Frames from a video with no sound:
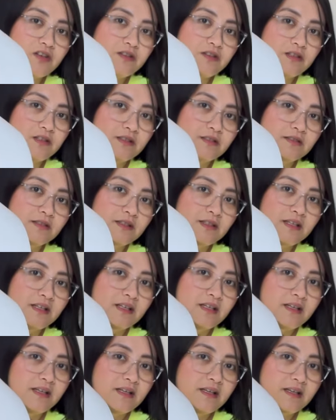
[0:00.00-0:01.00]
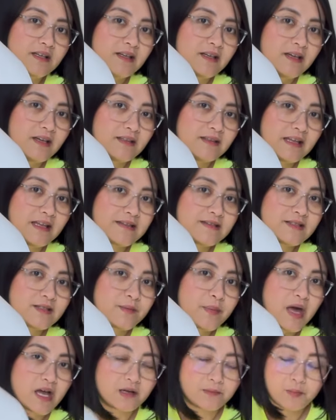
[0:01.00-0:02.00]
other. And that's
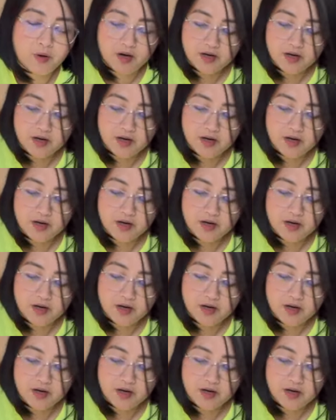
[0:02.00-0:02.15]
the back